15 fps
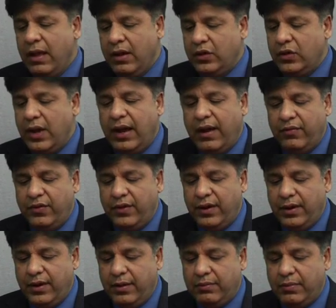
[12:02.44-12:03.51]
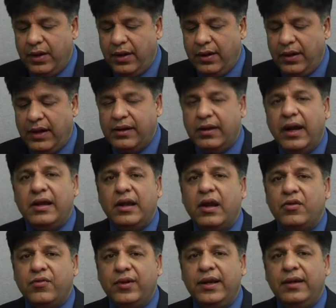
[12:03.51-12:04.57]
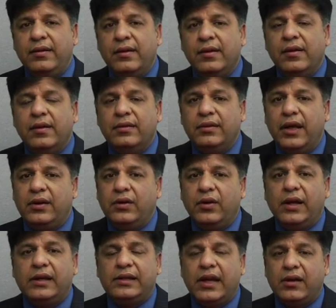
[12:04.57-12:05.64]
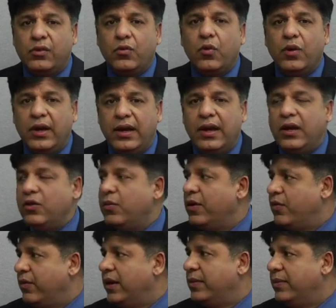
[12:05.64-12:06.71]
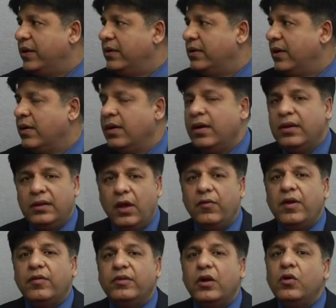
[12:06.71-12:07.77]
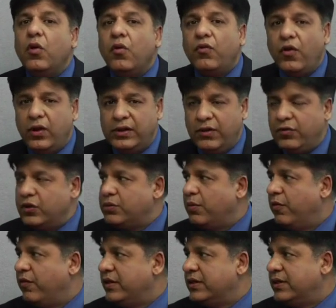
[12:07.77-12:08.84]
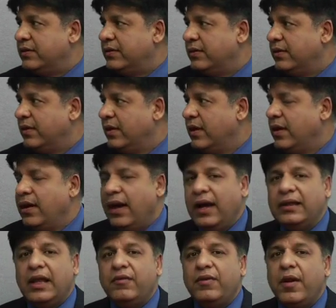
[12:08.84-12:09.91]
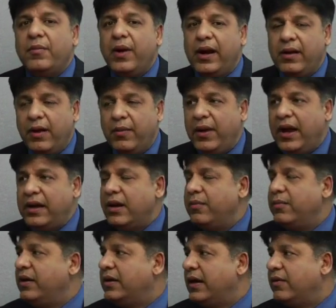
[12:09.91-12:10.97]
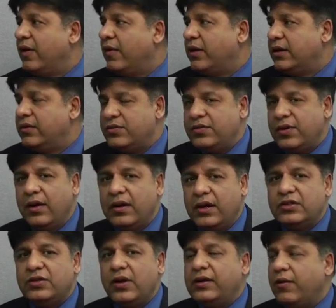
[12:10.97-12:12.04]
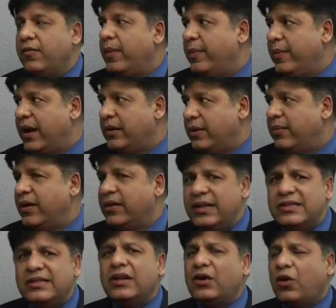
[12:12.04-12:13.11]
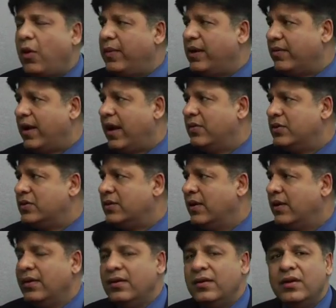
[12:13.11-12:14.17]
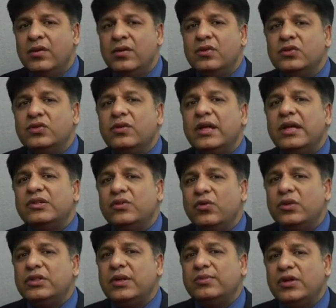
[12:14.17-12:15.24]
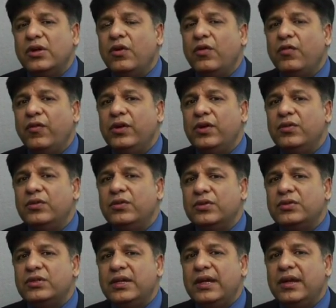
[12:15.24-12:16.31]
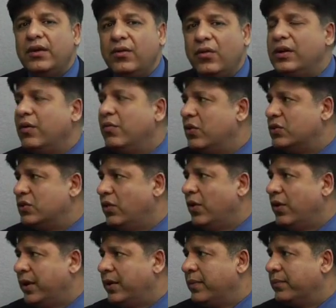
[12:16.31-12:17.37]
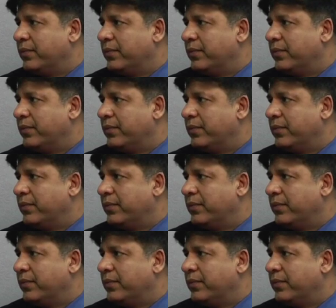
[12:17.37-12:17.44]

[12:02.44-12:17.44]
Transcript: you have adultery, then you can get cruel and inhuman treatment. Now we have the no-fault divorce provision, and then we have abandonment, and we have constructive abandonment. These are the common grounds. So there's no substitute for you to see a good divorce lawyer